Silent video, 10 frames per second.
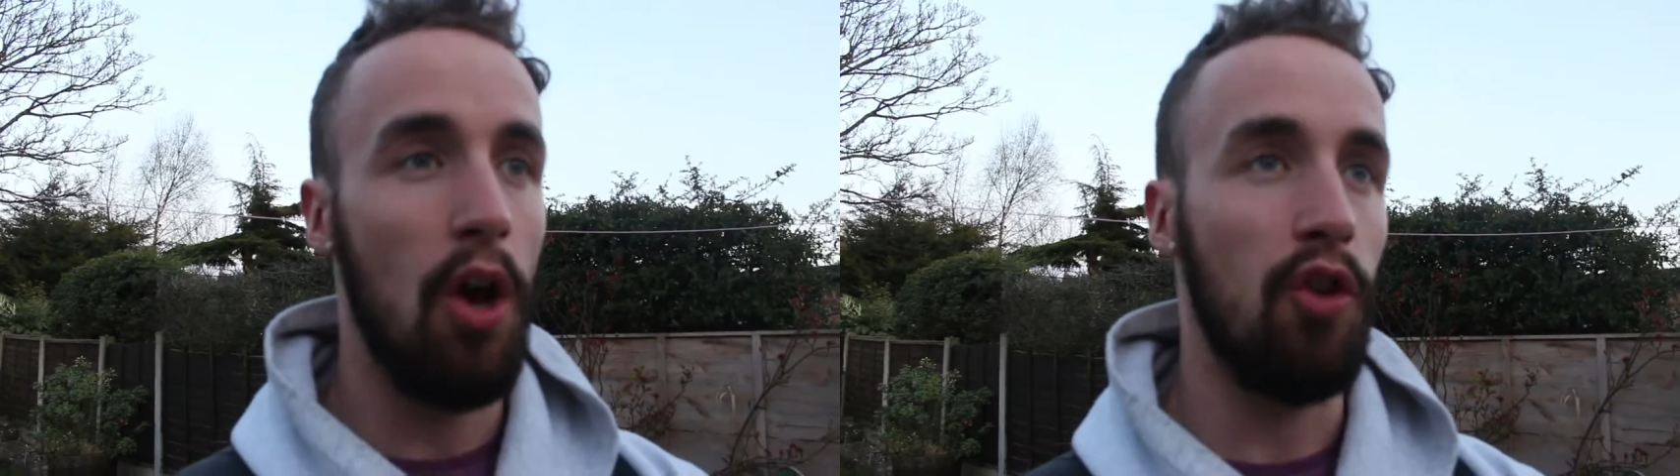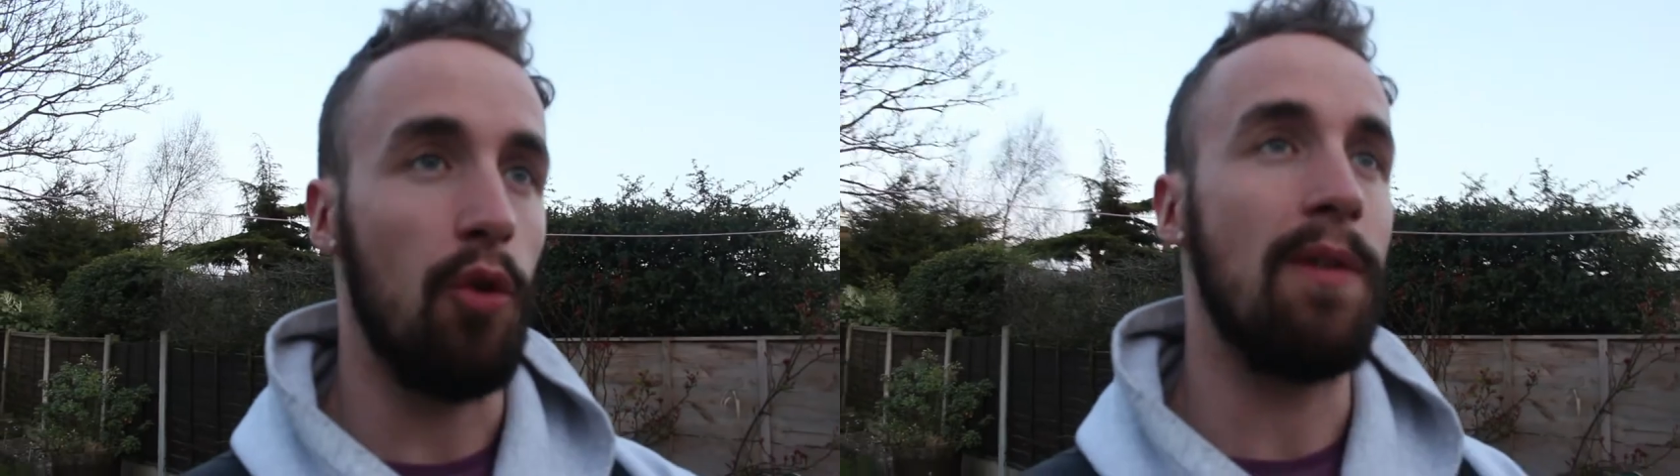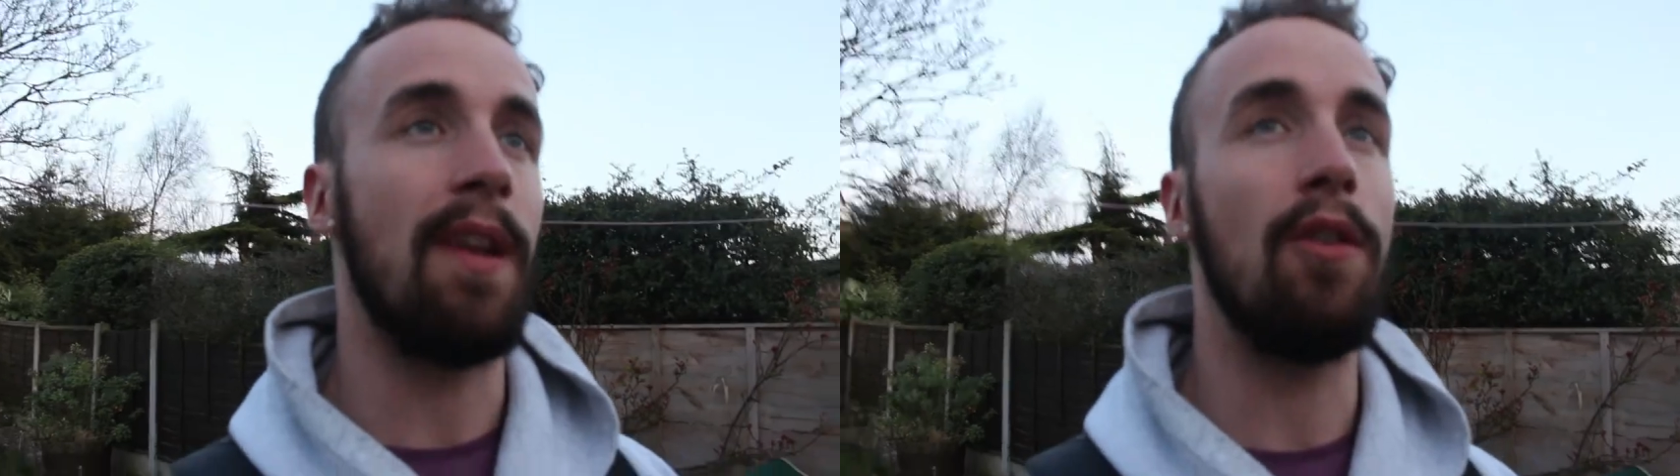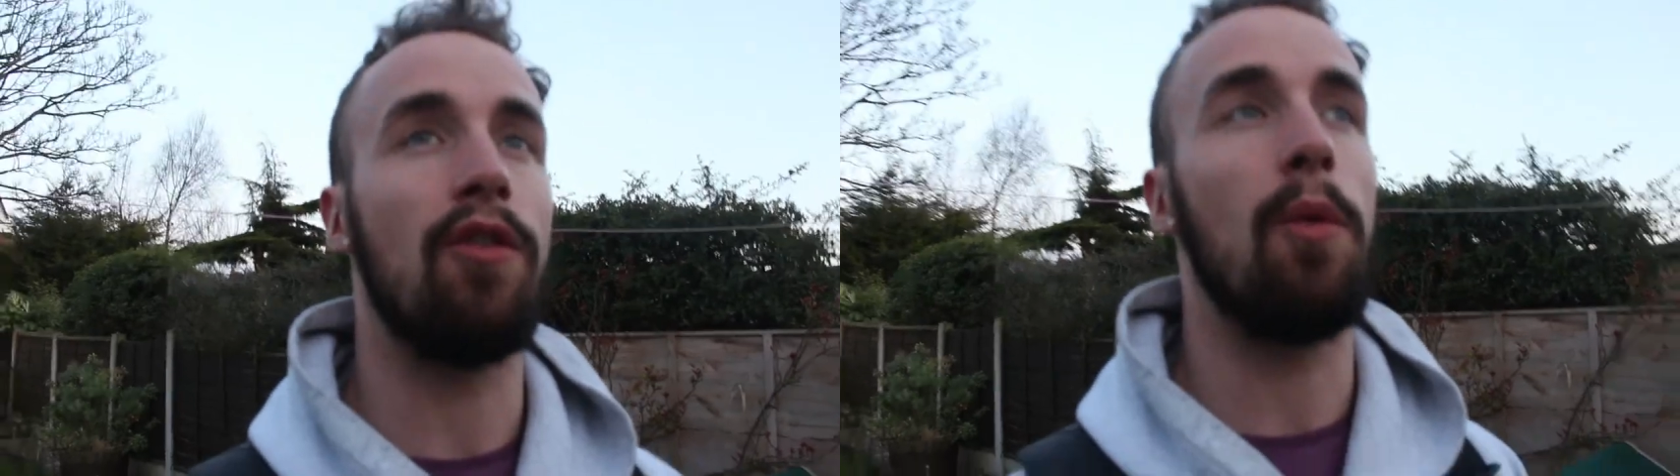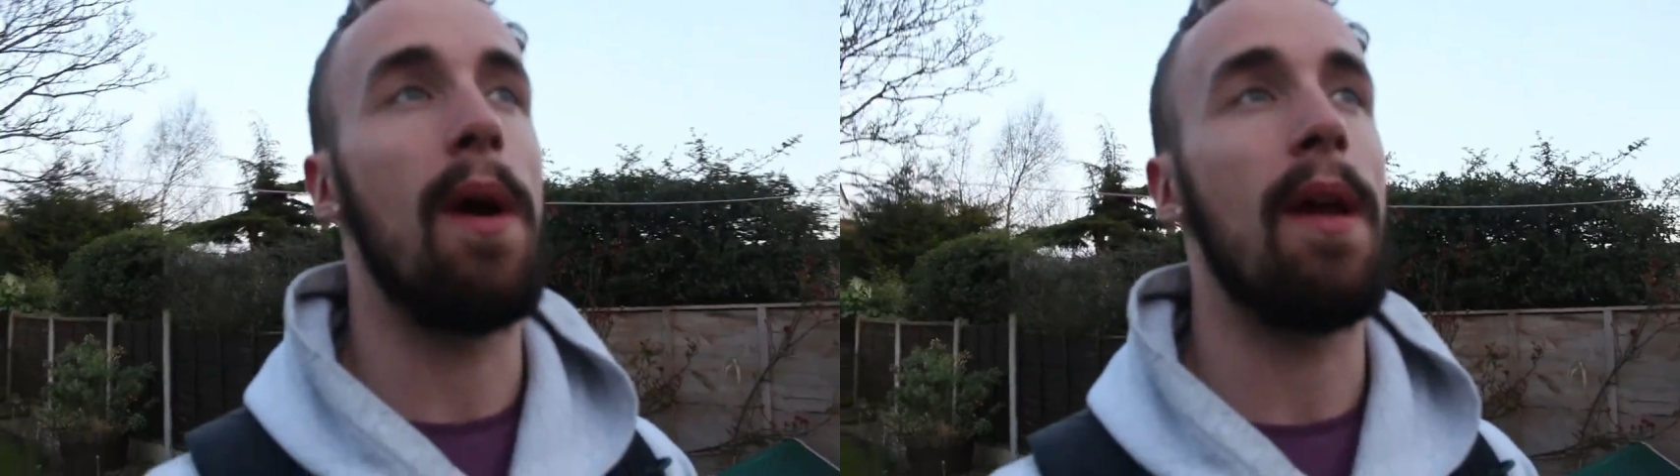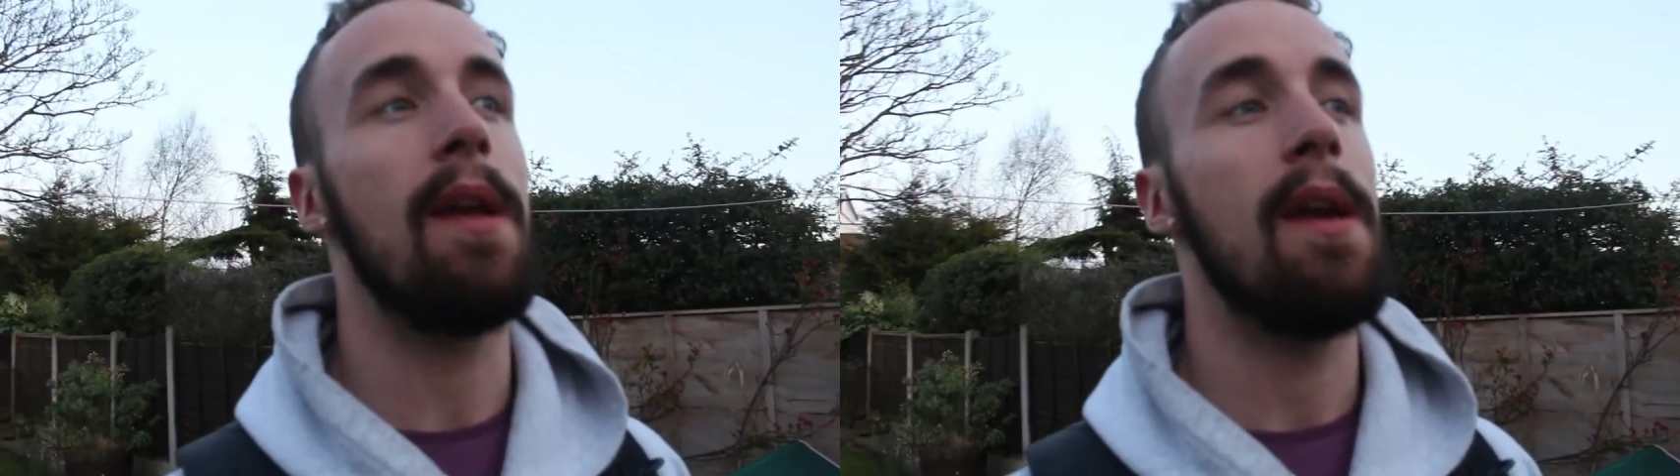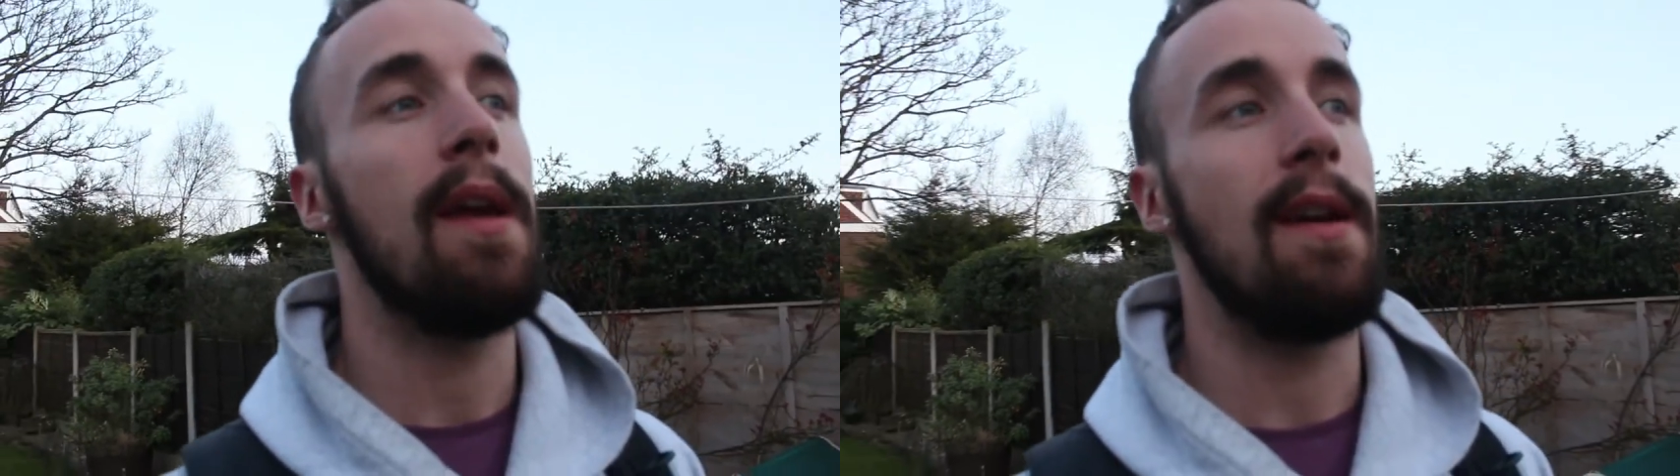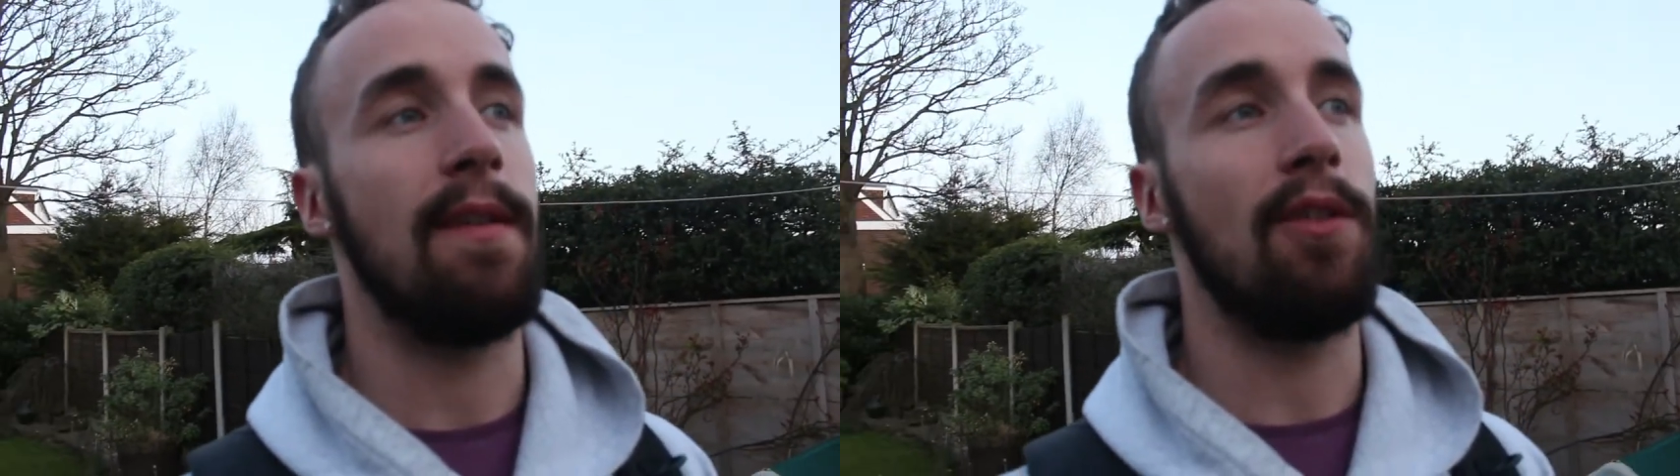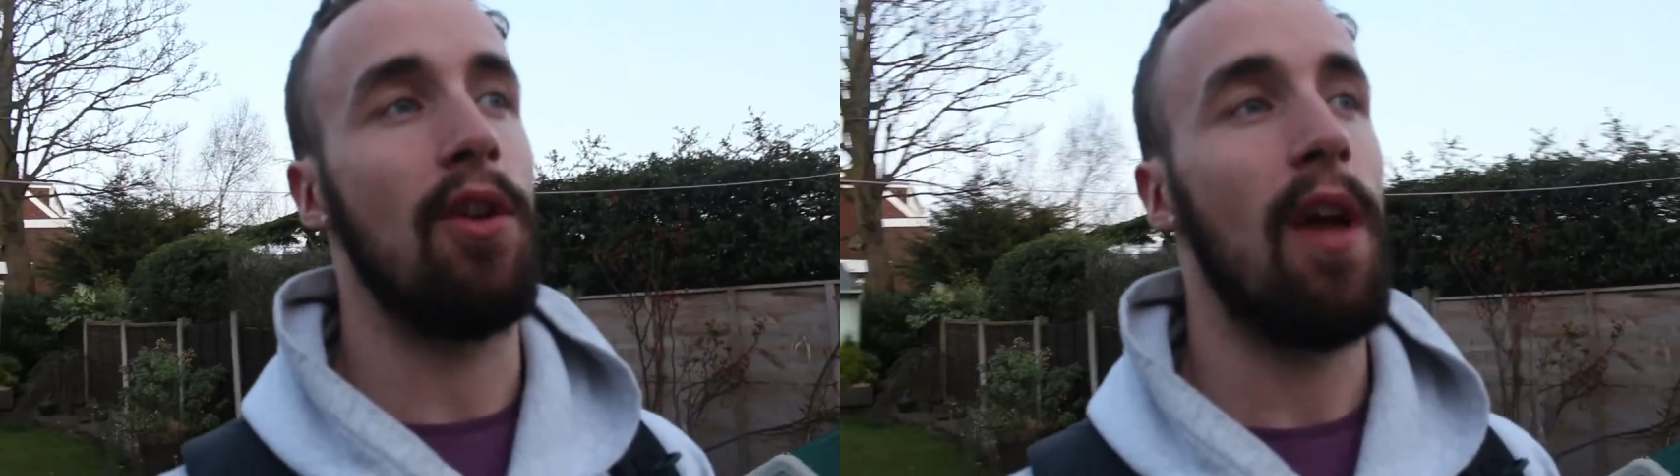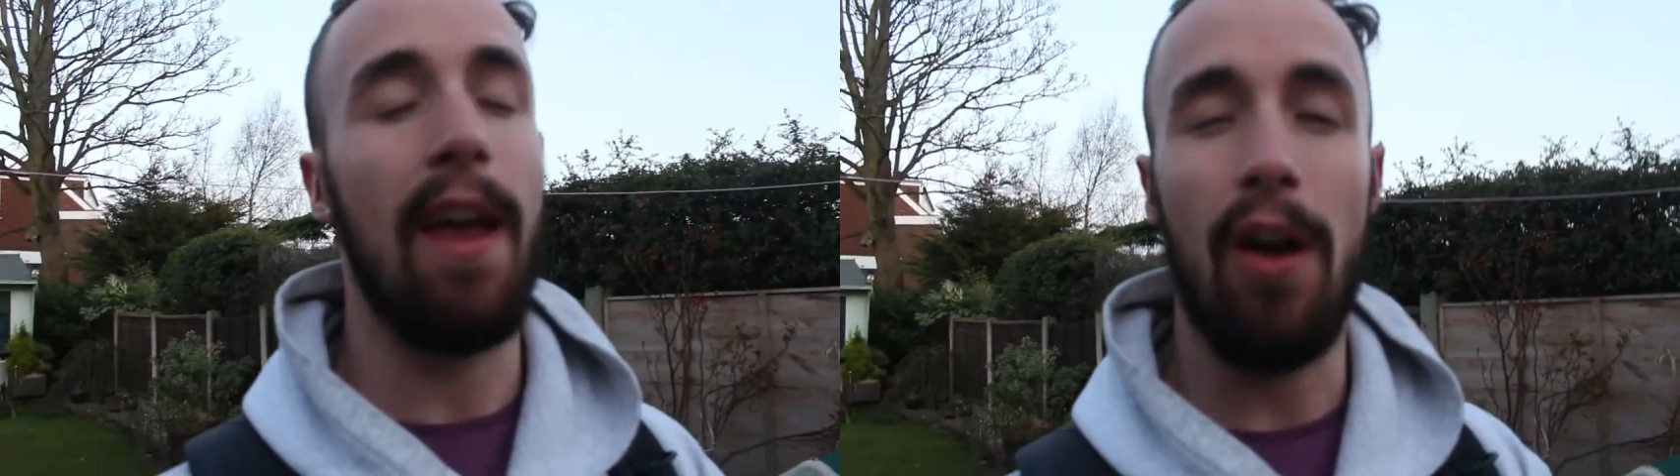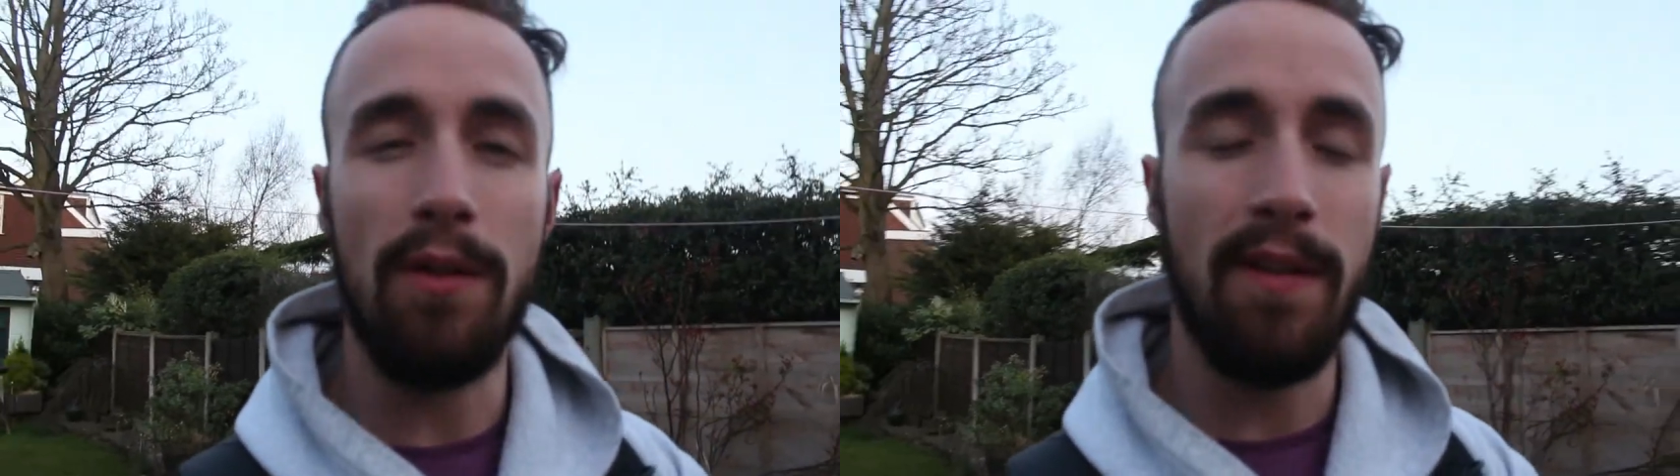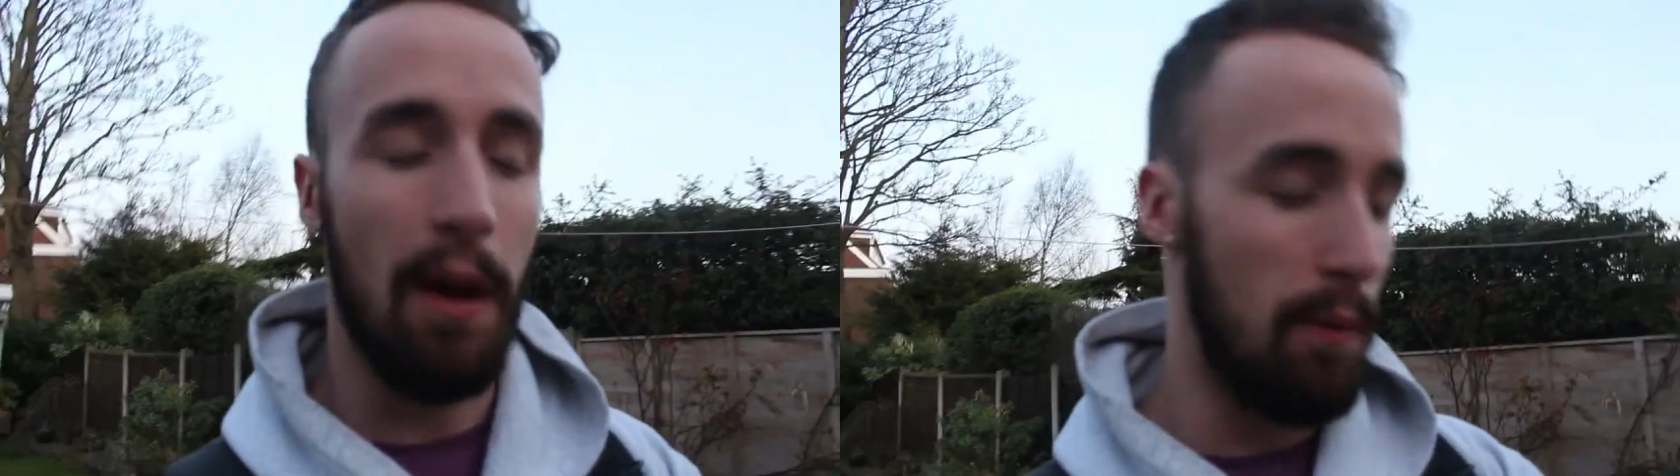So he sent us away. He says he's gonna get in contact